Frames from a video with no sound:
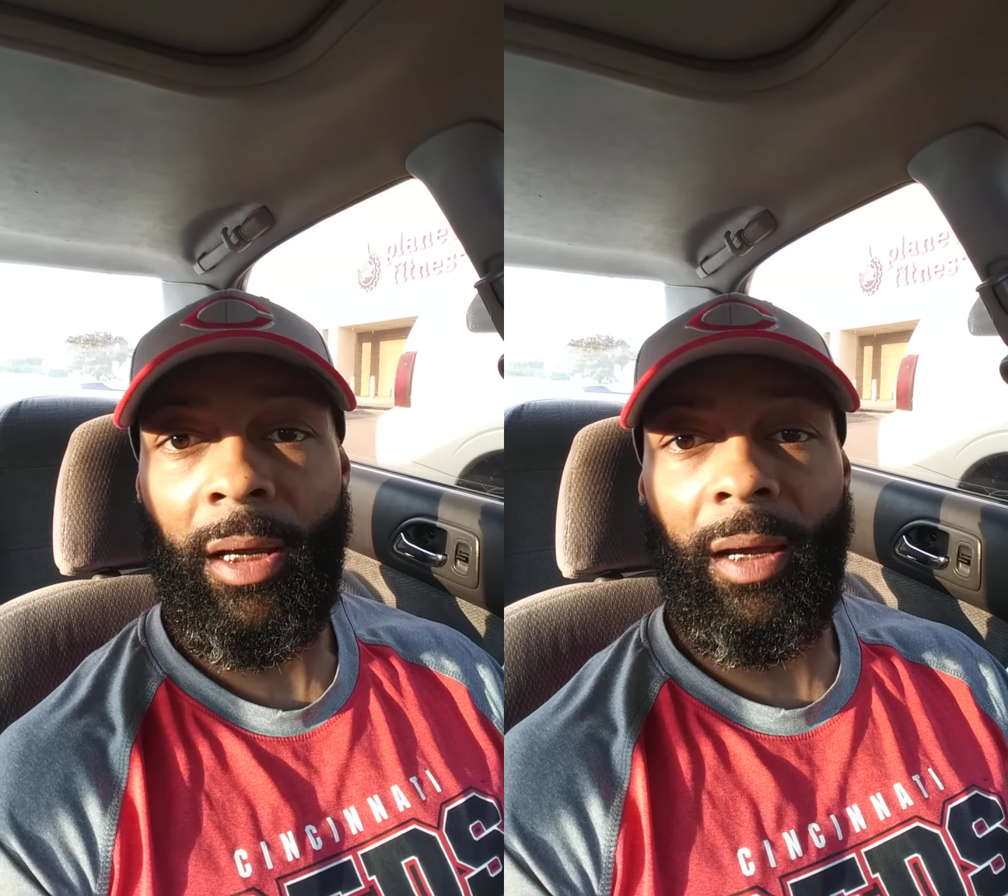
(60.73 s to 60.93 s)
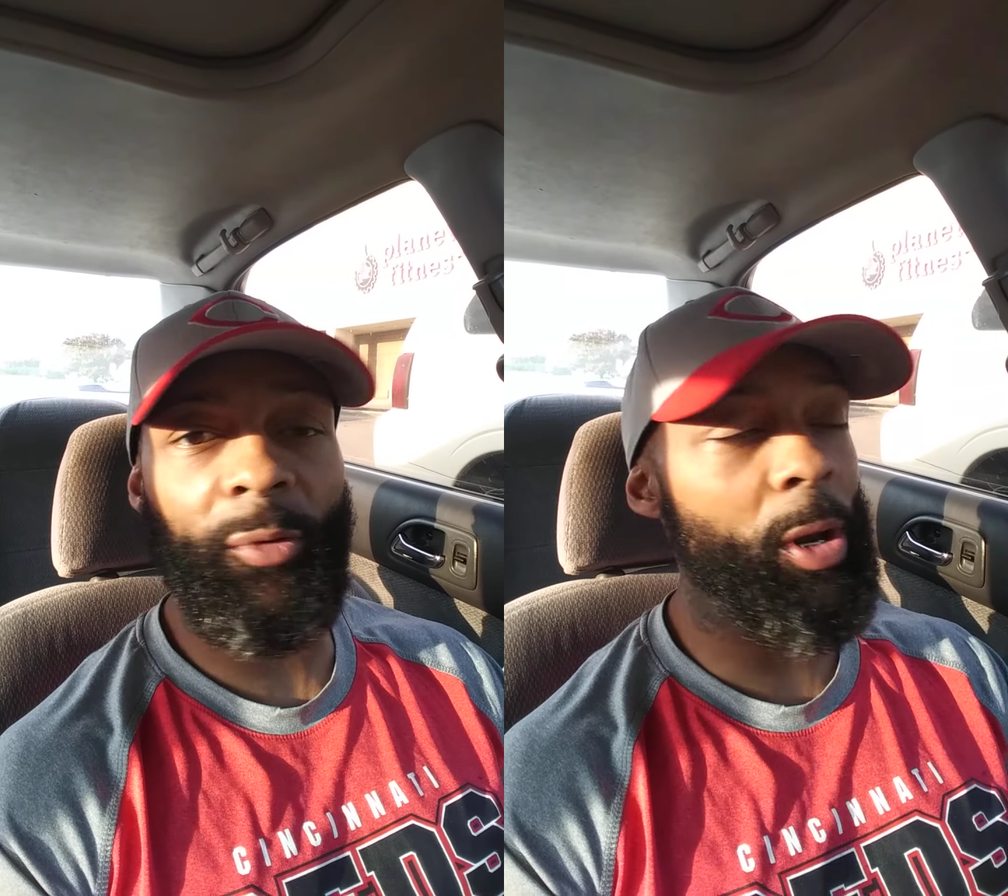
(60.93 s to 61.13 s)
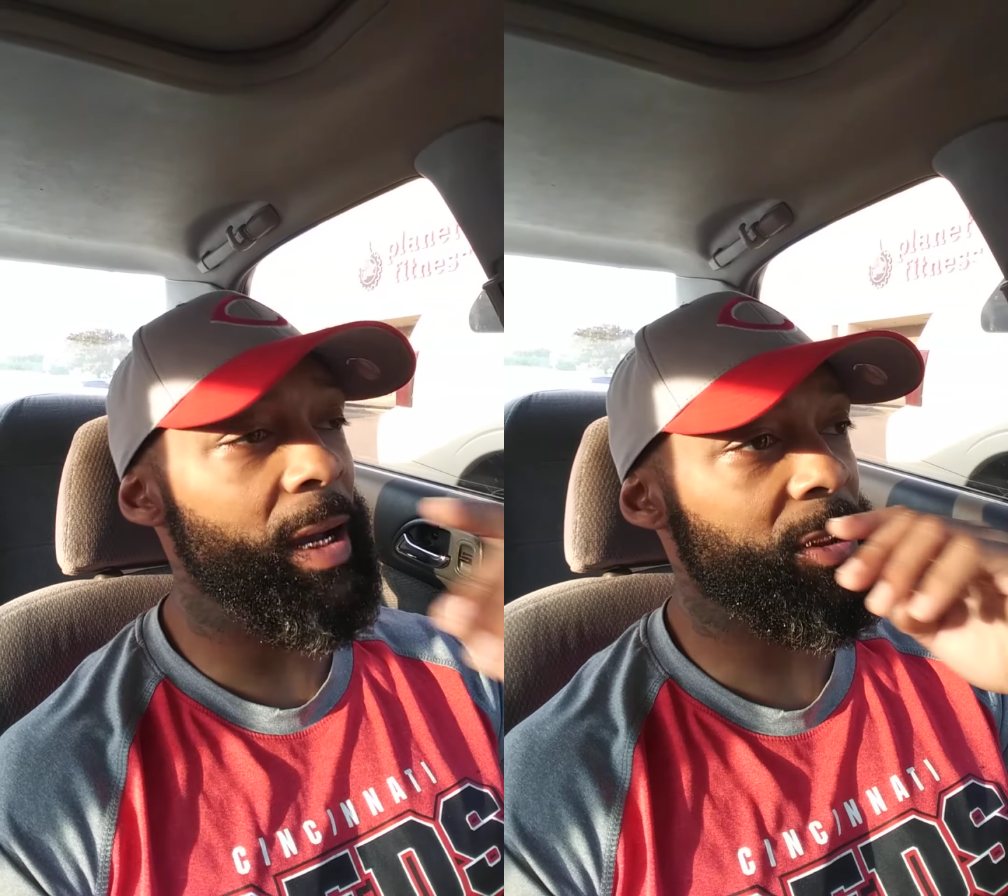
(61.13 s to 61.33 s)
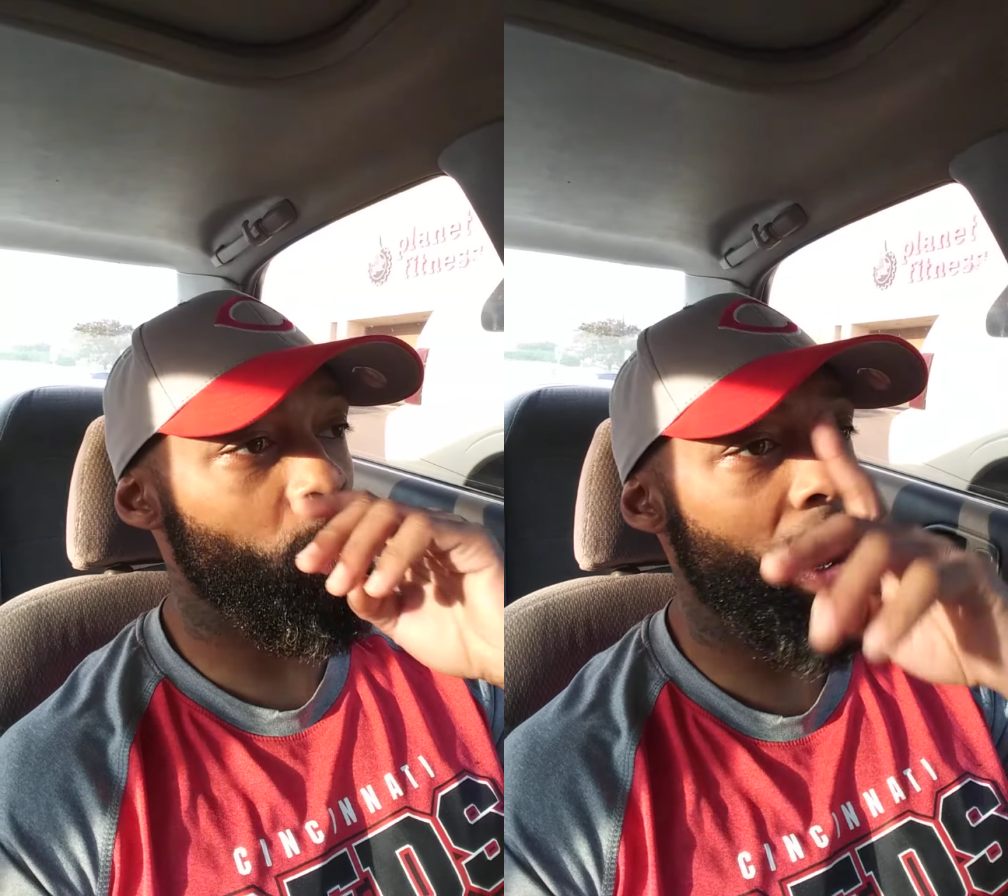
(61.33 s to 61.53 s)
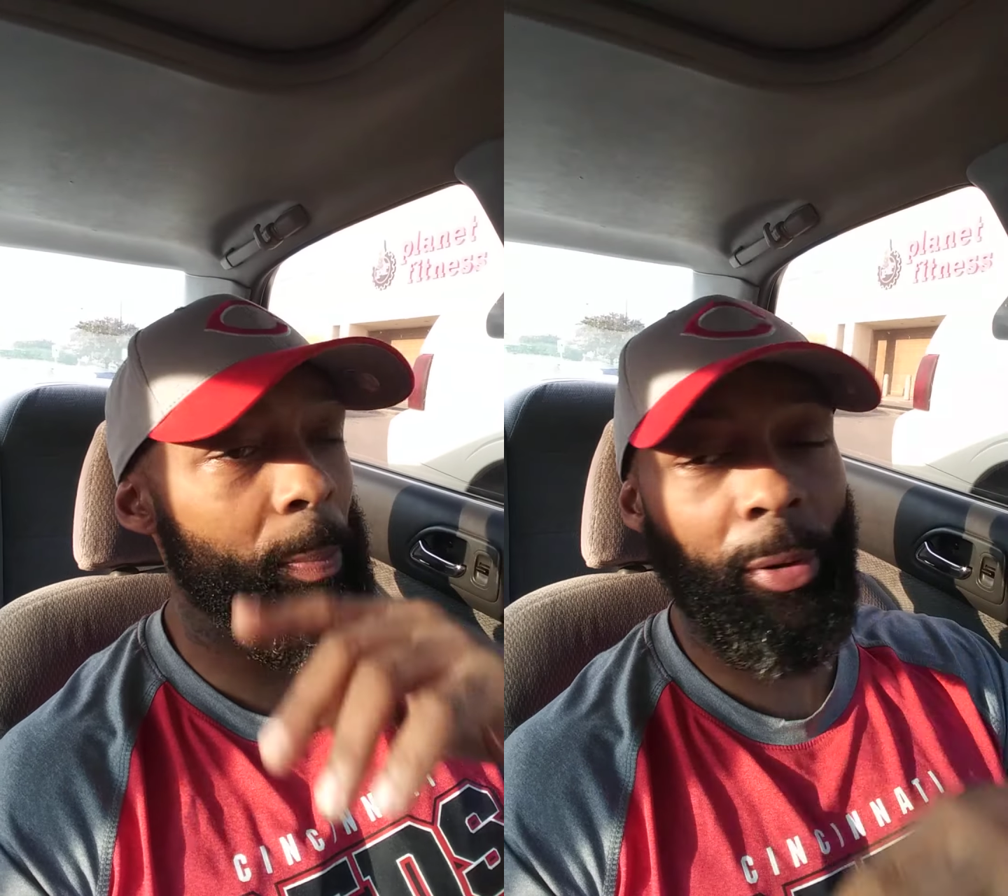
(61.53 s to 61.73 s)
If you ask a
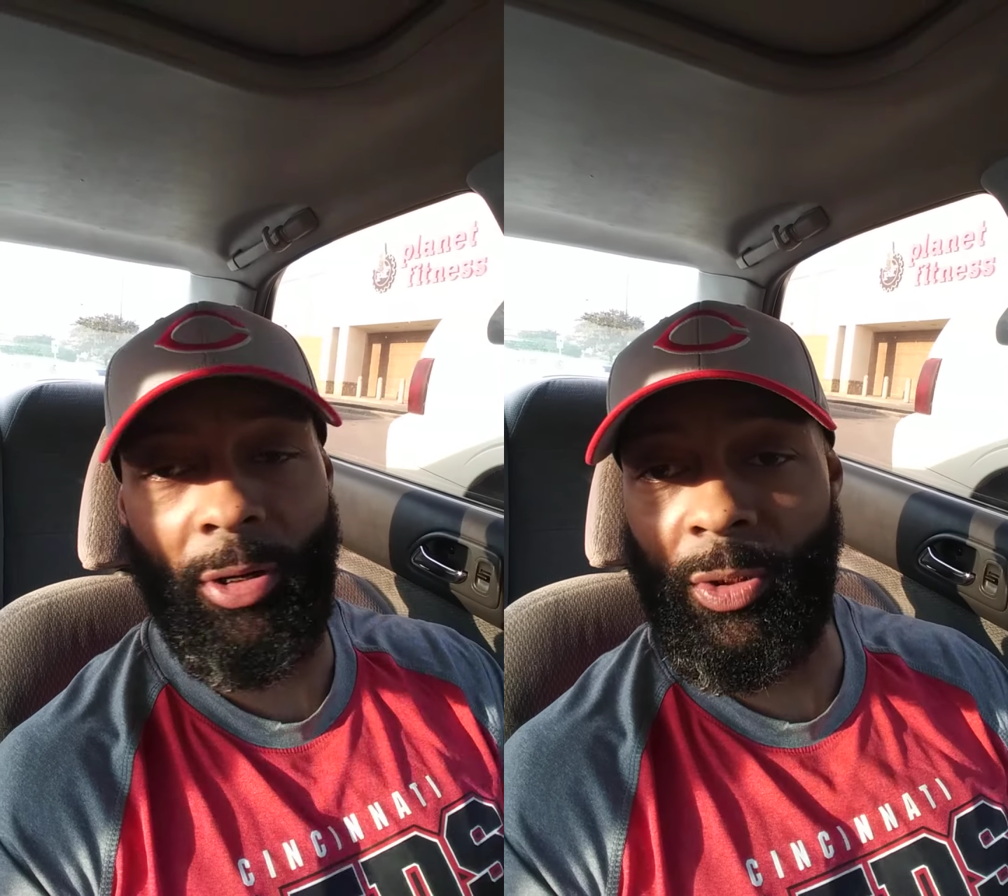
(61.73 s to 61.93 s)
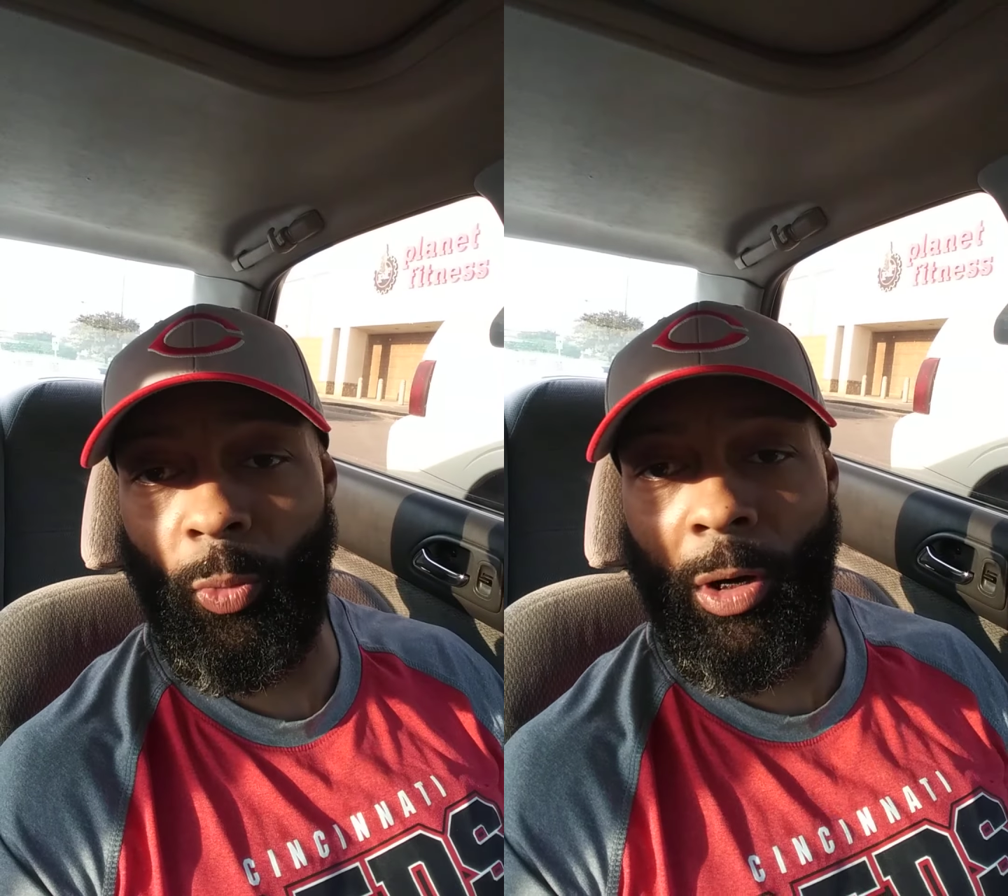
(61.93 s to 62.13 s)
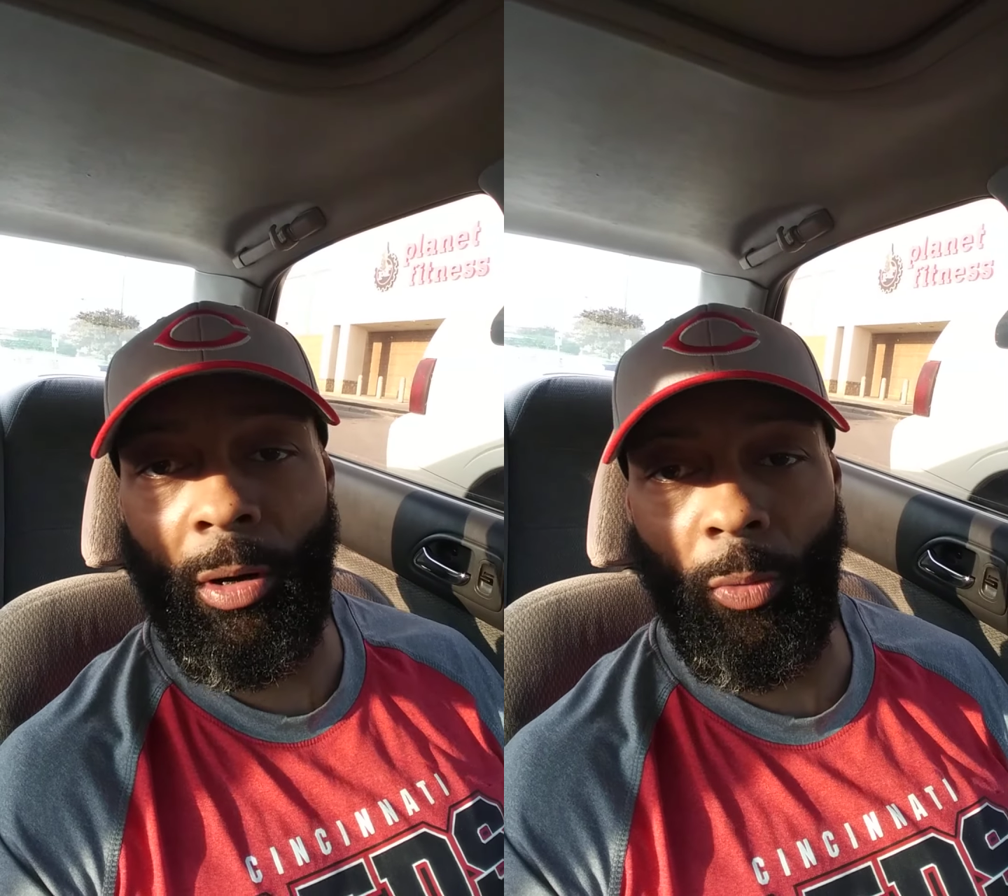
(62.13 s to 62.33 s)
white person where